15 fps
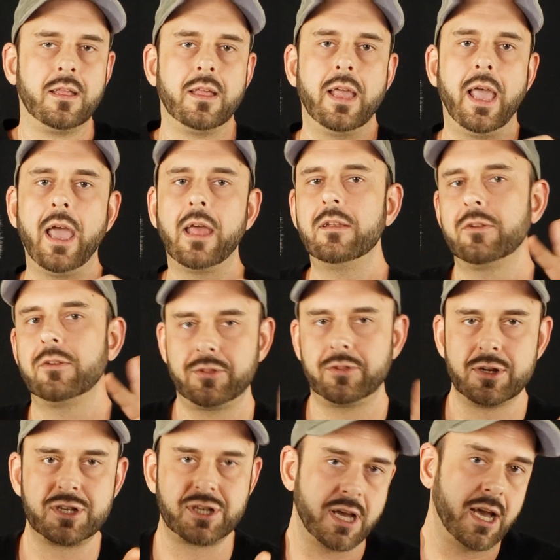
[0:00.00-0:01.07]
And
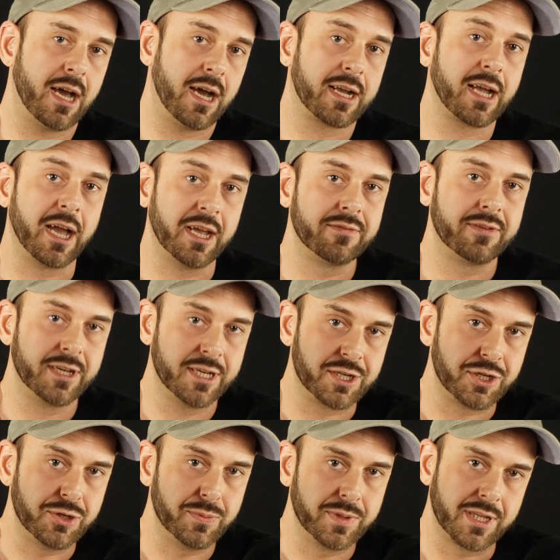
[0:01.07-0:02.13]
there's a kind of an
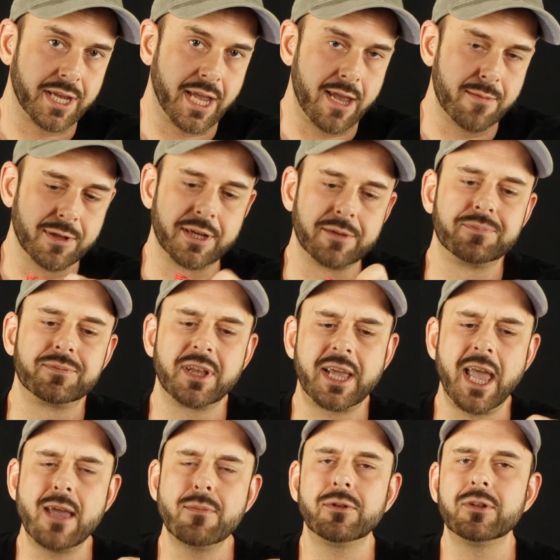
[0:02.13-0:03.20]
issue with the cabling. The
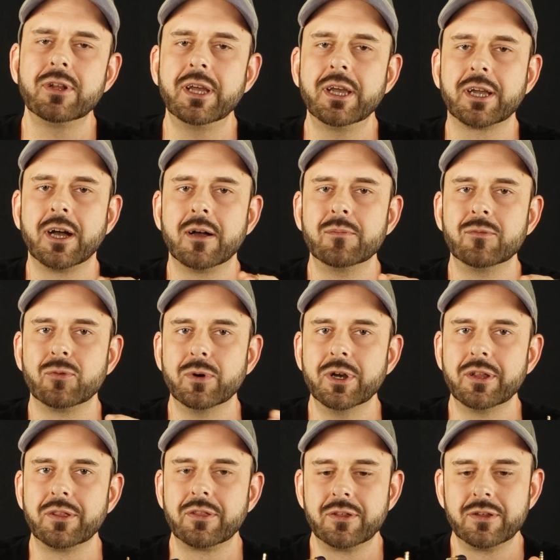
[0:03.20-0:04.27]
cable it comes
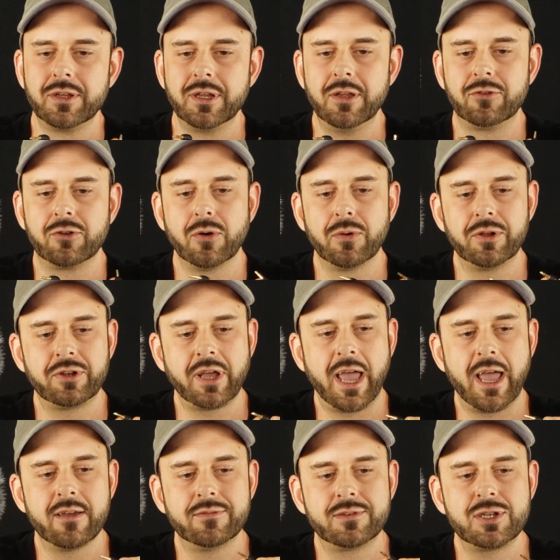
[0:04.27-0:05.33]
with is going to
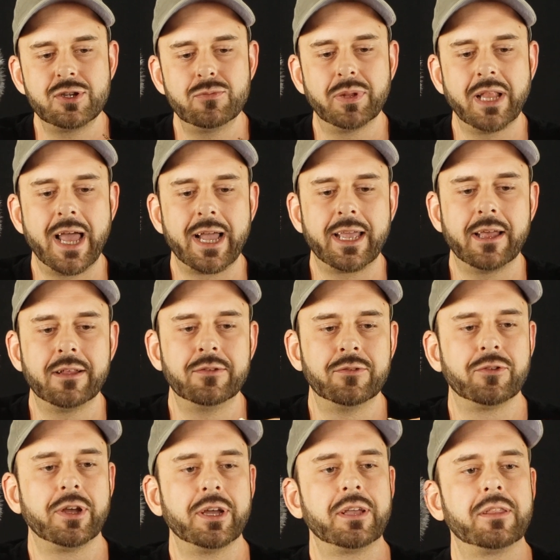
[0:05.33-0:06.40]
have two black
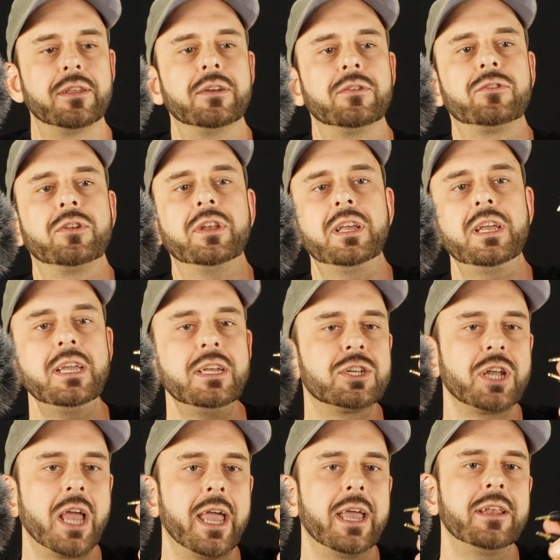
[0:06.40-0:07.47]
ends like this, and
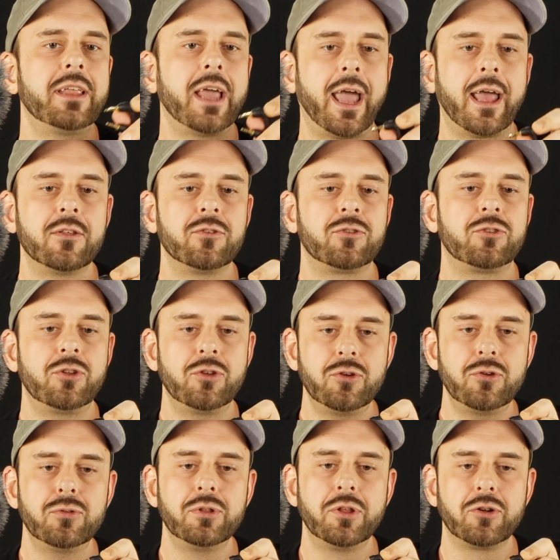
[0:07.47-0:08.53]
each end has
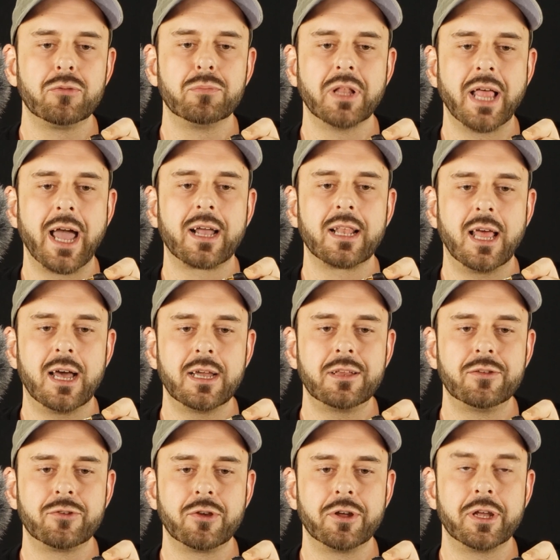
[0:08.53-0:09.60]
two little black
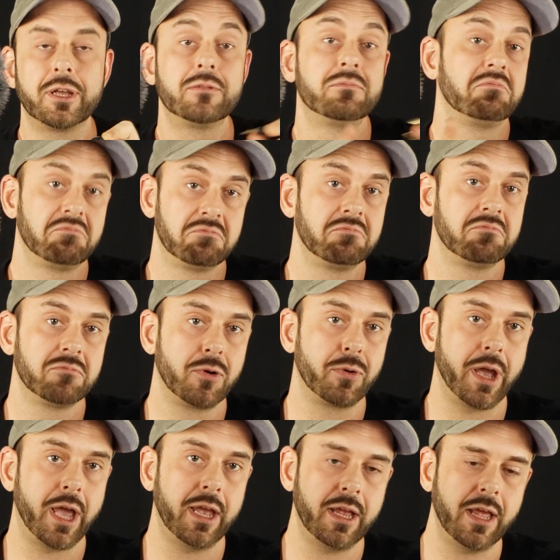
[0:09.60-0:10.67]
lines on it.
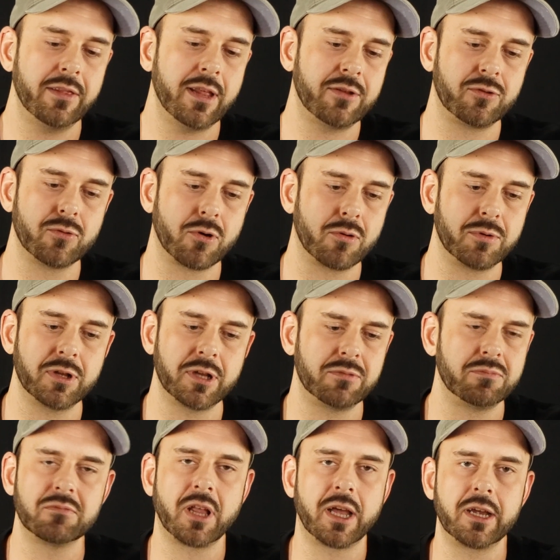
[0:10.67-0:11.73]
Okay, and that's normal,
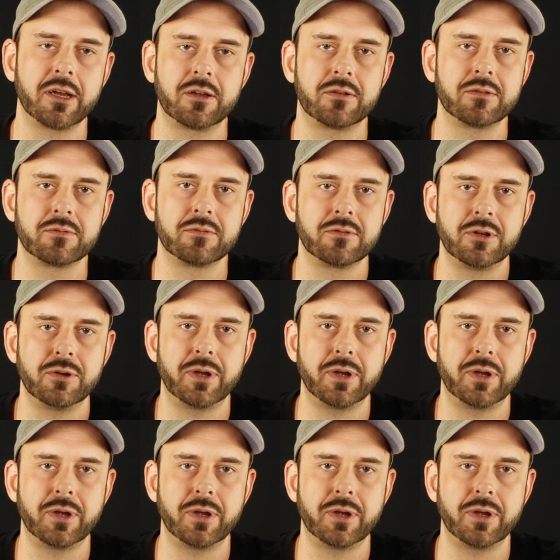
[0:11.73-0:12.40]
and like, who